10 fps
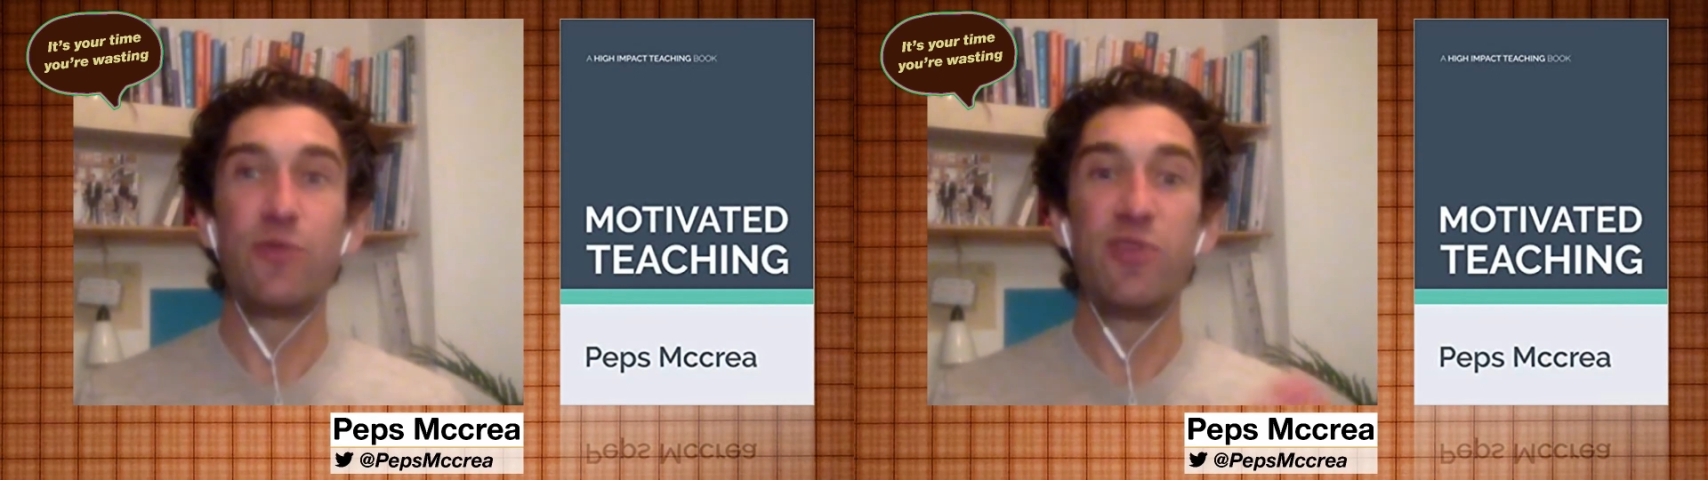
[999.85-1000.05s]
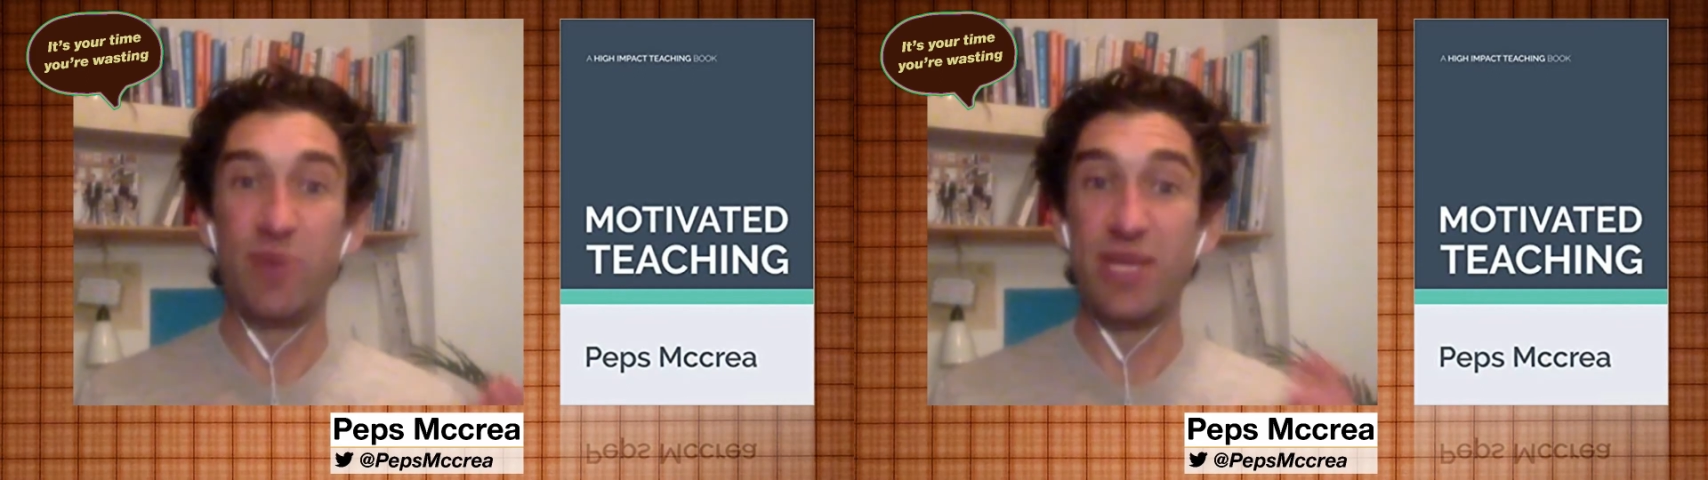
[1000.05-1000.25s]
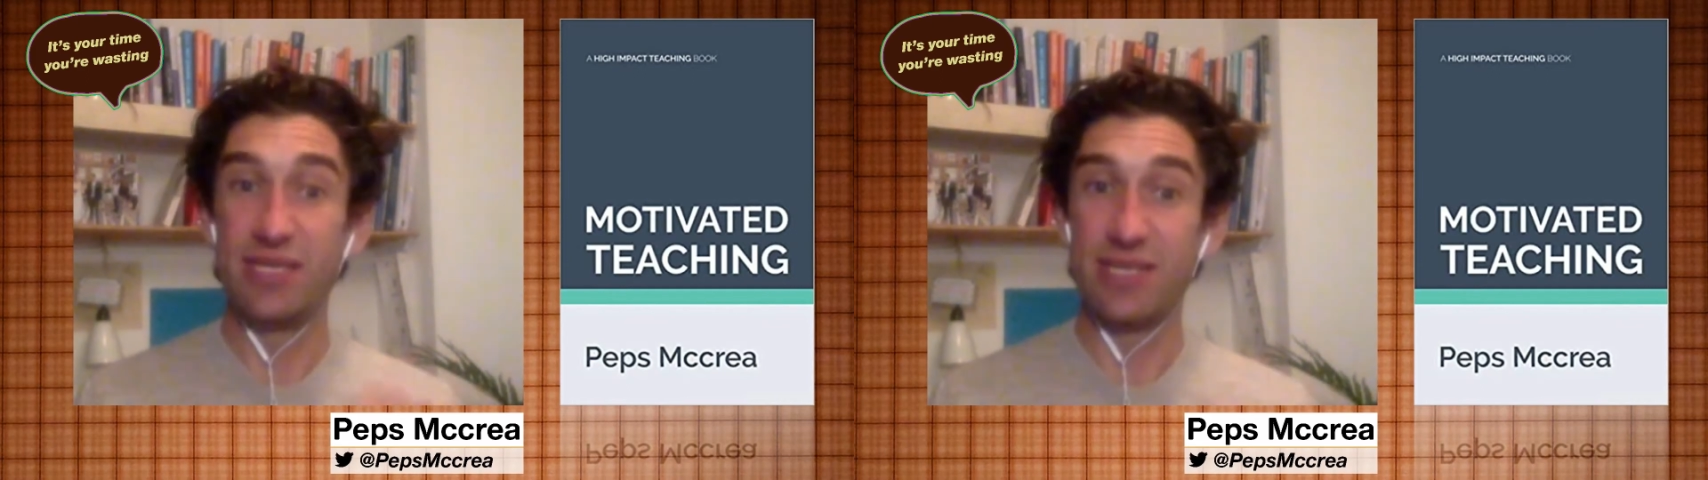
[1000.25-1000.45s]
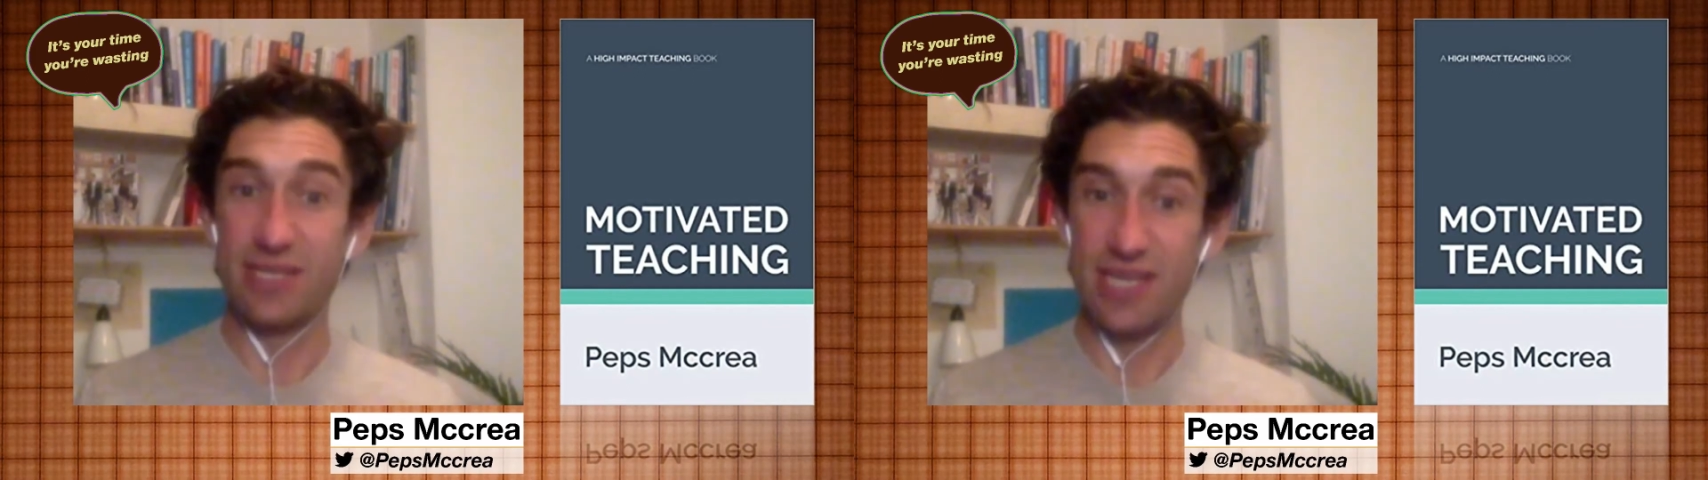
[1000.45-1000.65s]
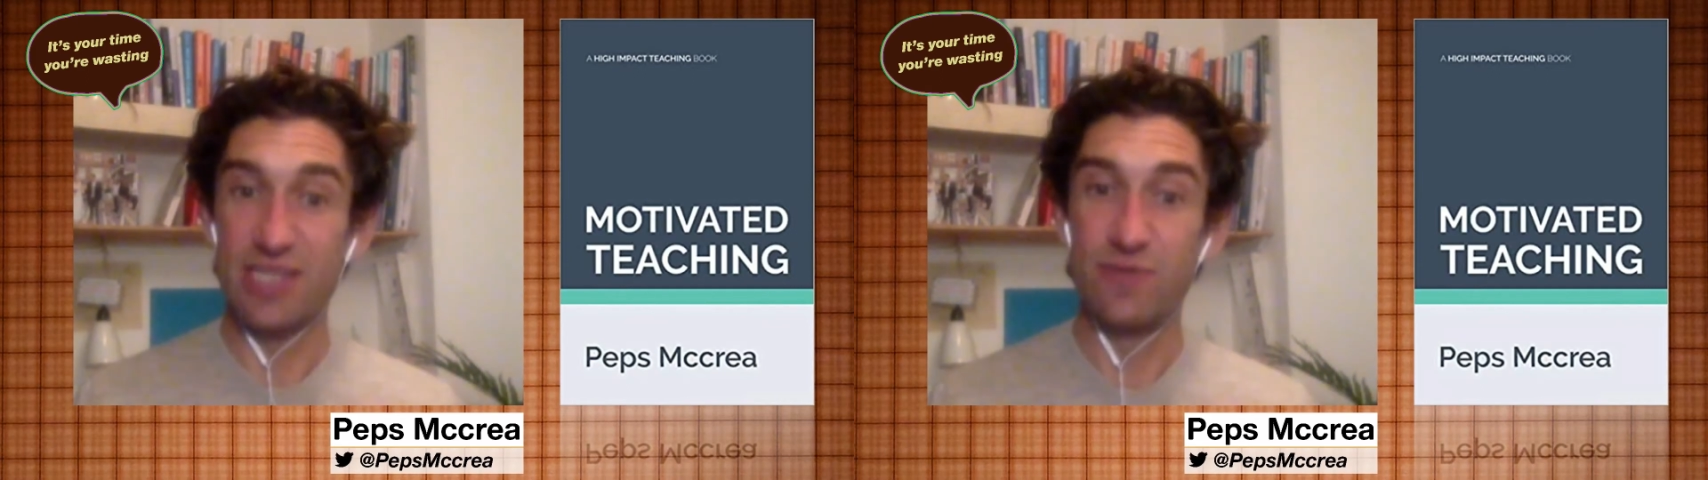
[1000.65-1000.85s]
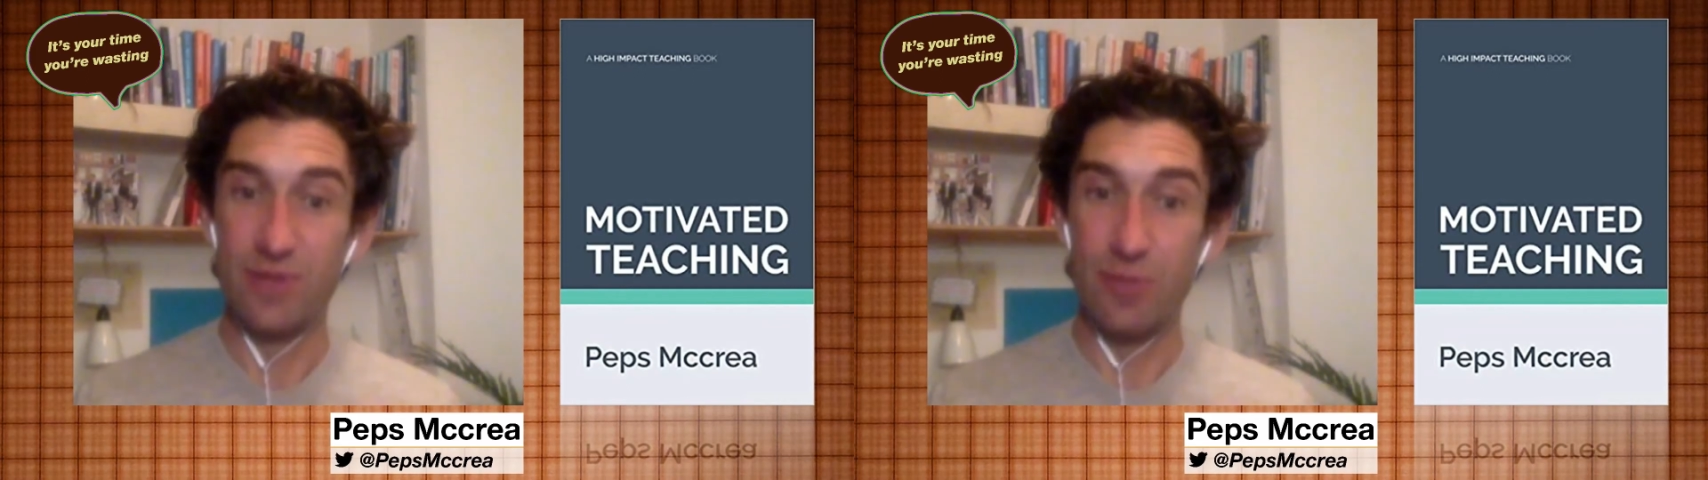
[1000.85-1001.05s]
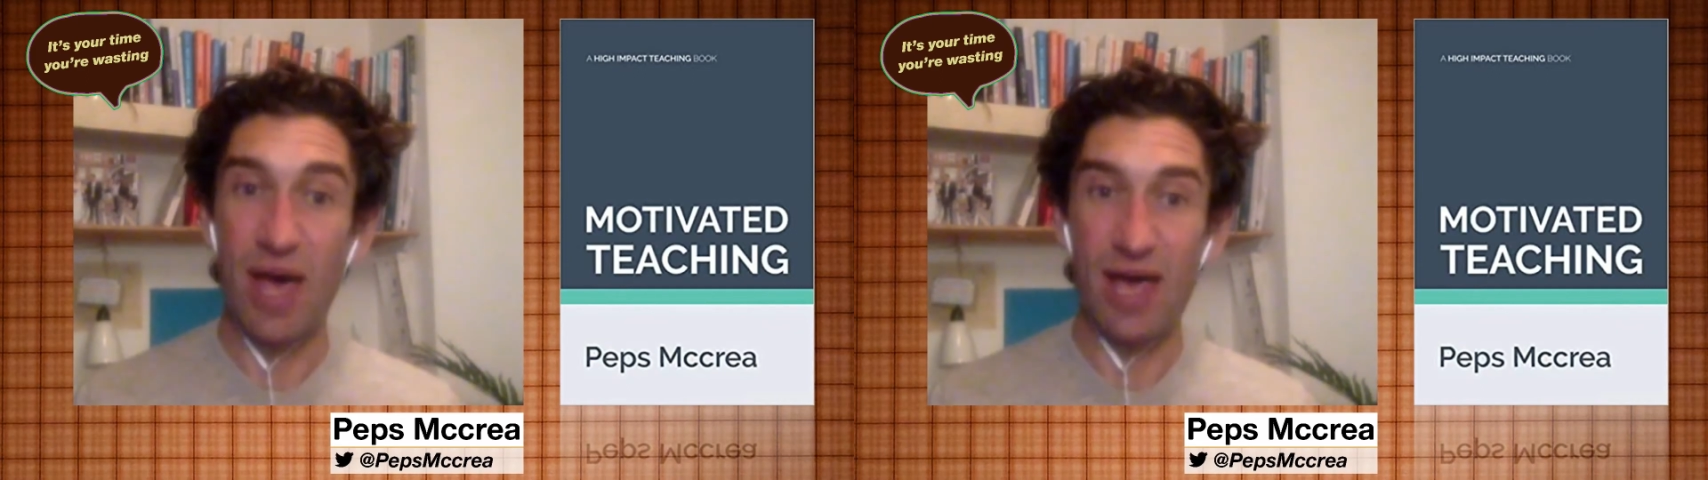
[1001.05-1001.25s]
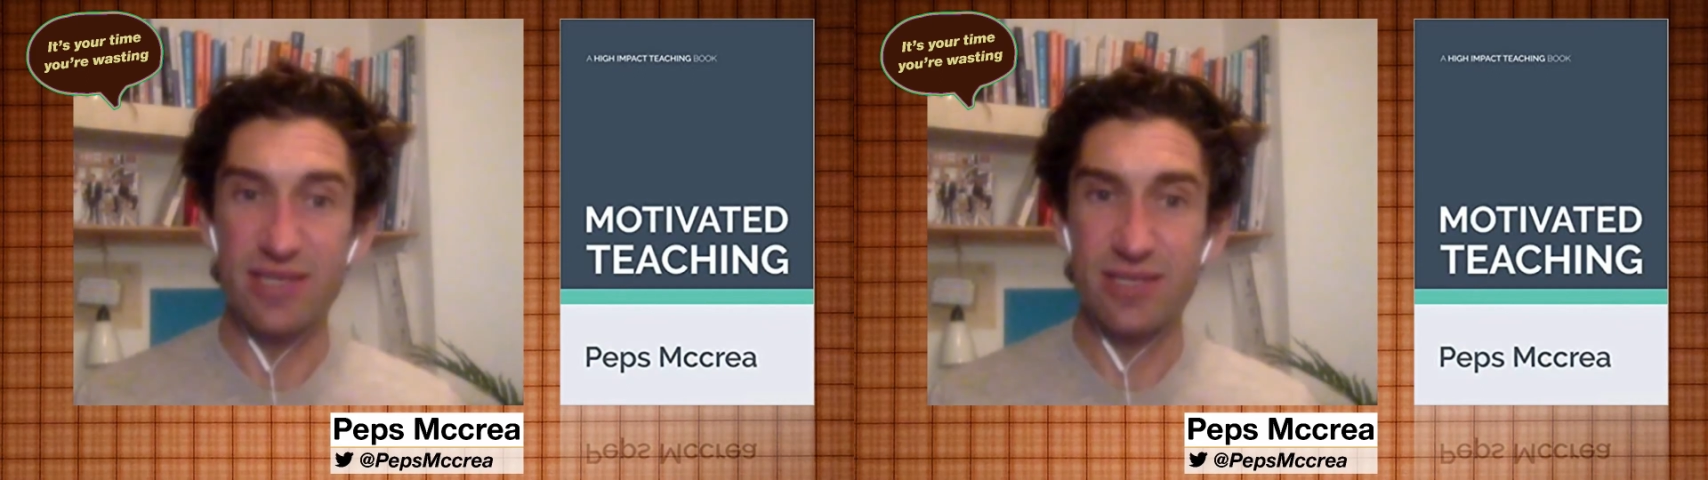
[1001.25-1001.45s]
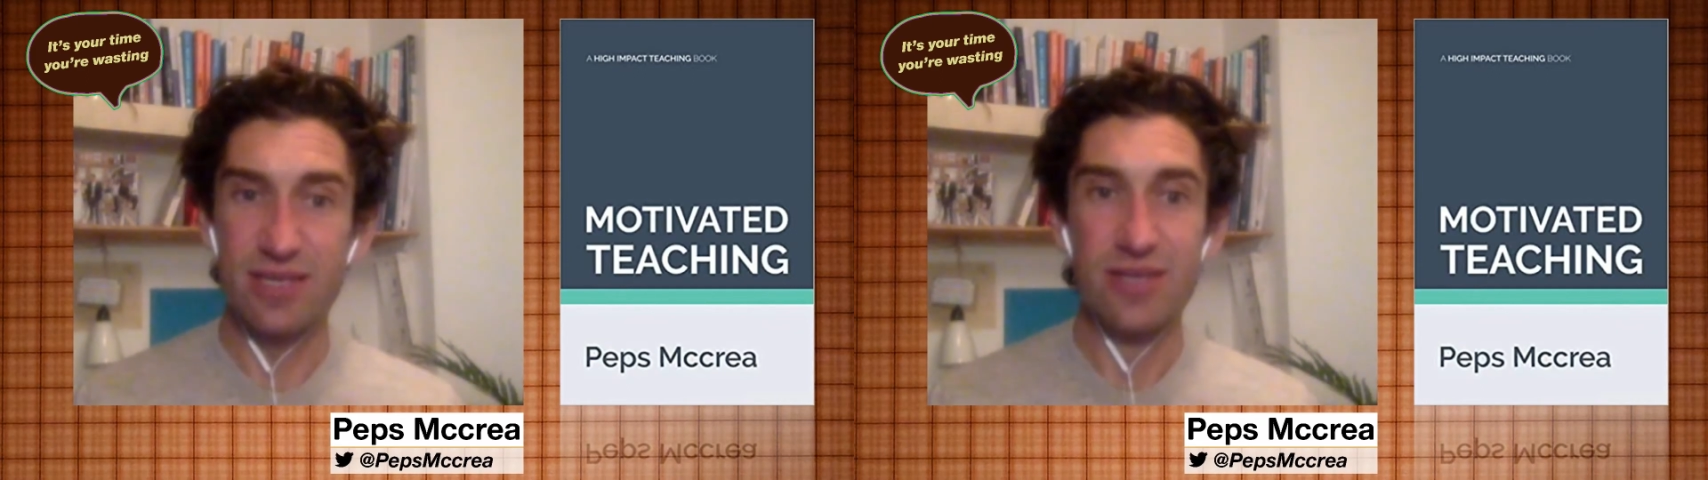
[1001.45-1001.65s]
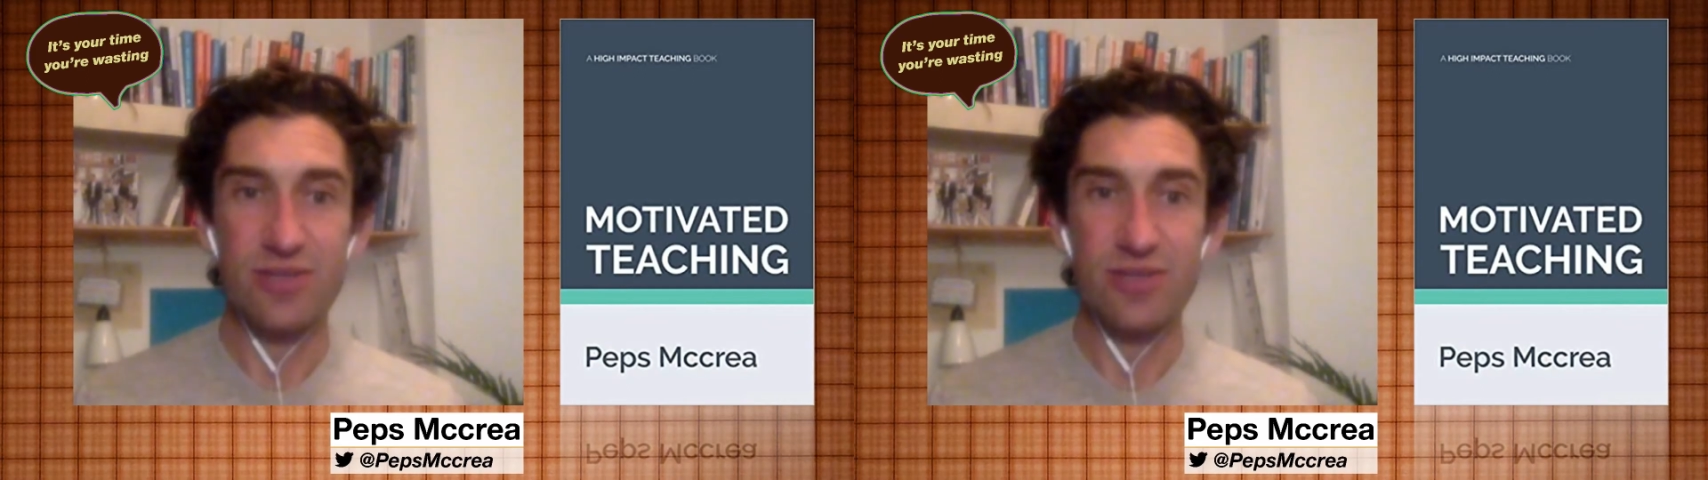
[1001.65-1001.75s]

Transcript: if we've been successful in the past,